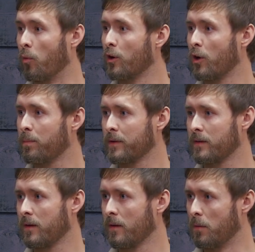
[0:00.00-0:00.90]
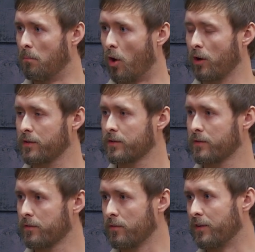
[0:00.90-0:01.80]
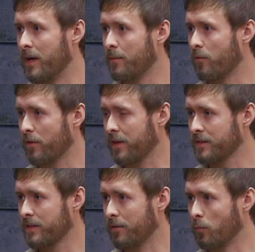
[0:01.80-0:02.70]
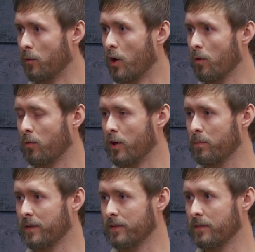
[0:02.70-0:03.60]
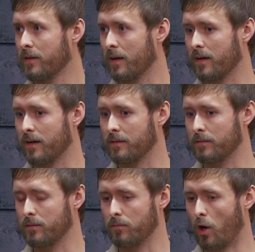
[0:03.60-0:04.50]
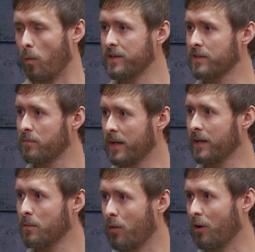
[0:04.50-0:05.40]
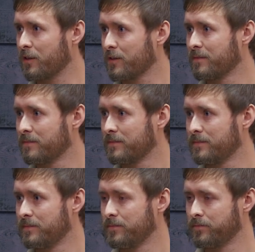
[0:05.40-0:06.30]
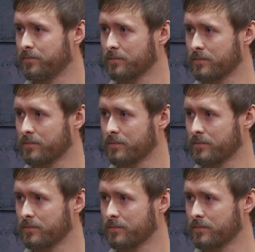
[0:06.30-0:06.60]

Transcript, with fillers: Uh, we're open March through the day before Thanksgiving. We re reopen in, uh, always at the beginning of March. Gotcha.